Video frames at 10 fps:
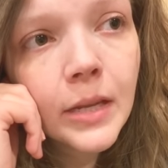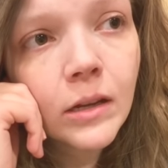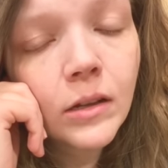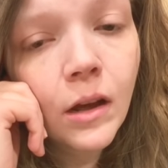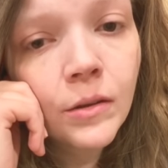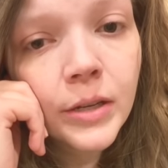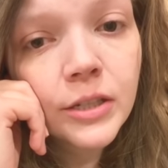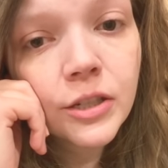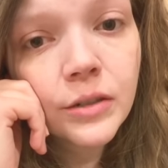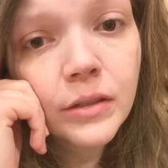I'll
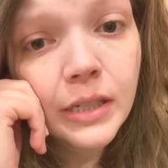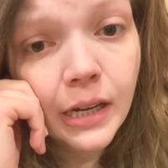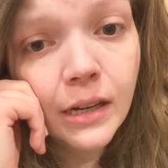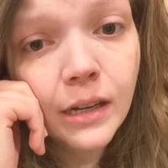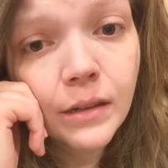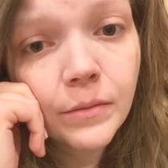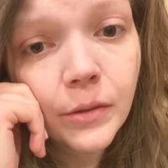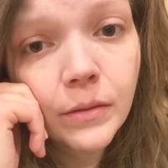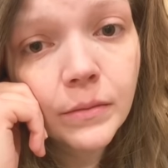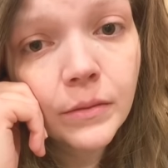always choose Danny,
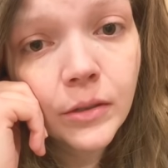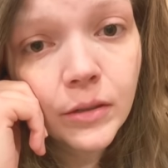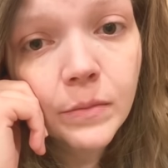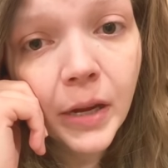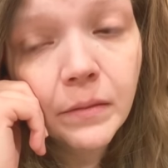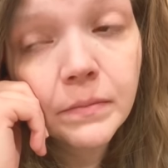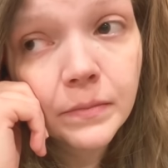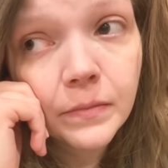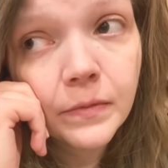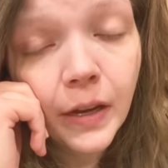who's my
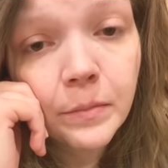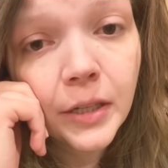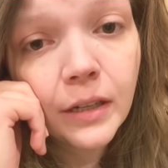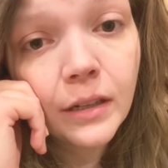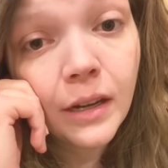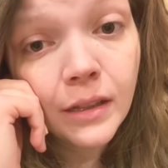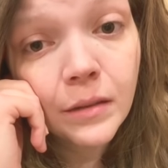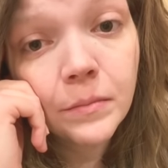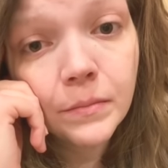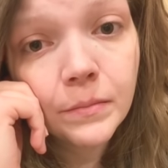family, and
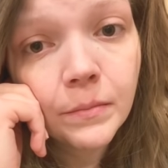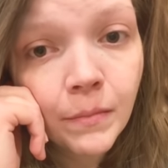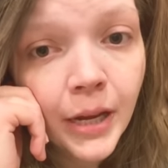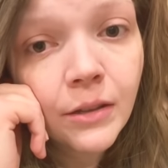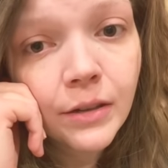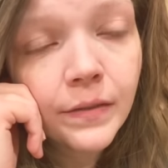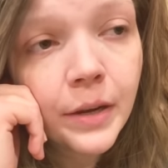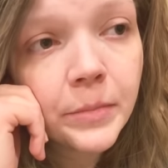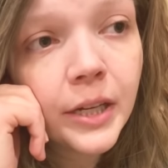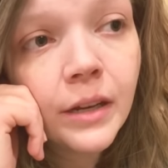then my other
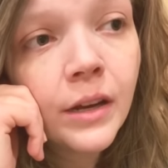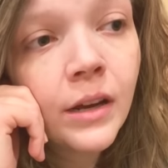family.